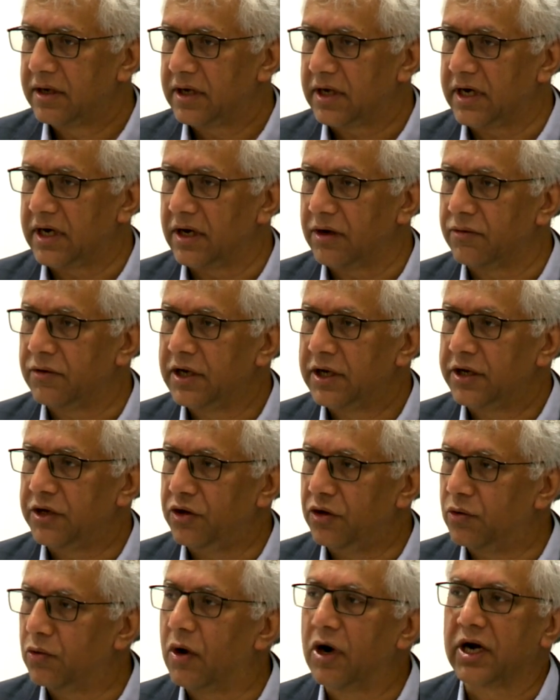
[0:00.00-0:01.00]
You know,
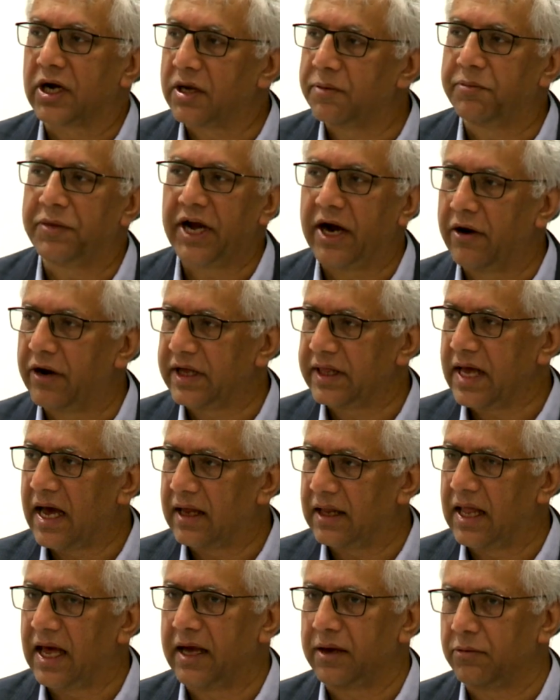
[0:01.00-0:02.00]
you are comparing
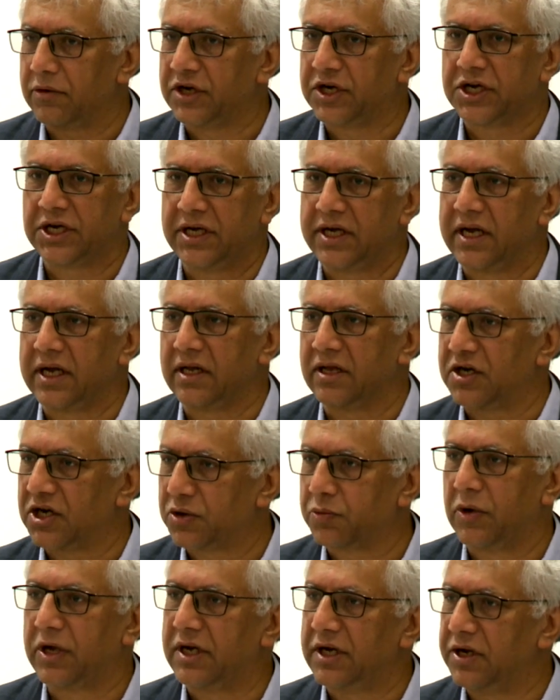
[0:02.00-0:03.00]
that language to English
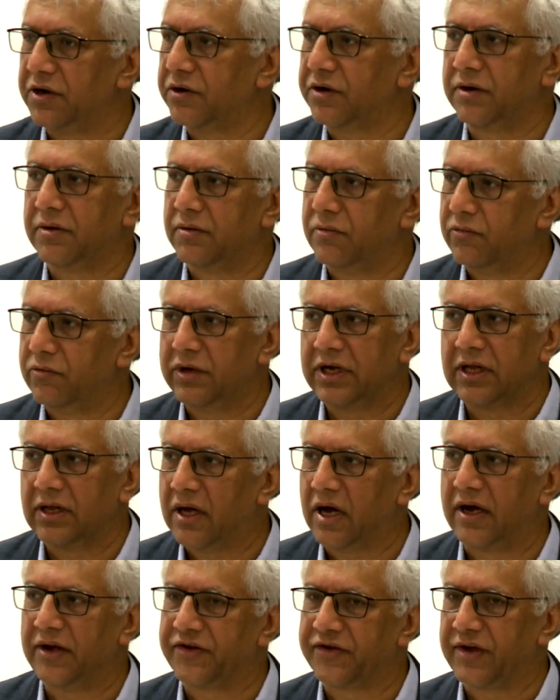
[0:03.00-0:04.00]
when you're
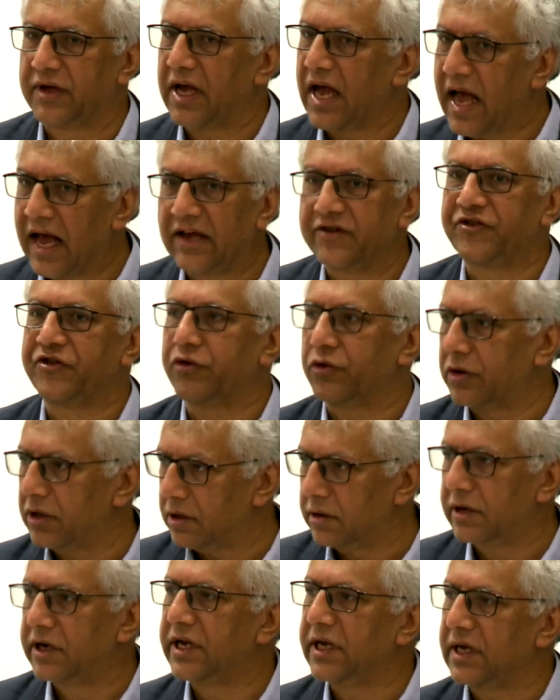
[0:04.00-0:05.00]
realizing, as you're
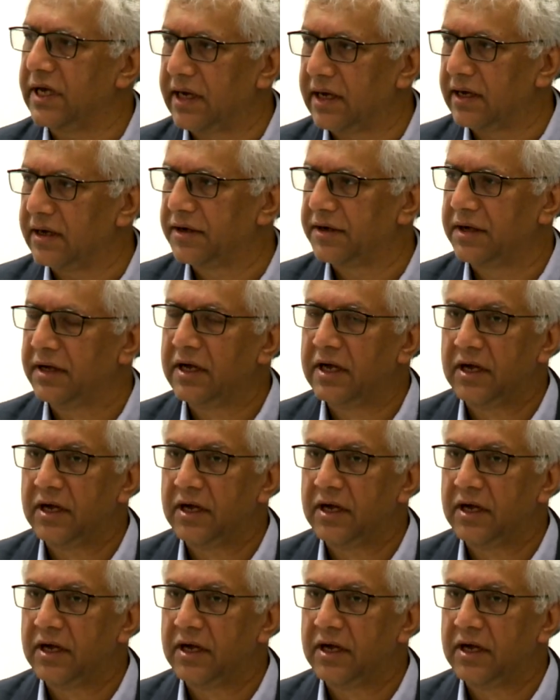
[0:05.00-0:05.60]
learning it,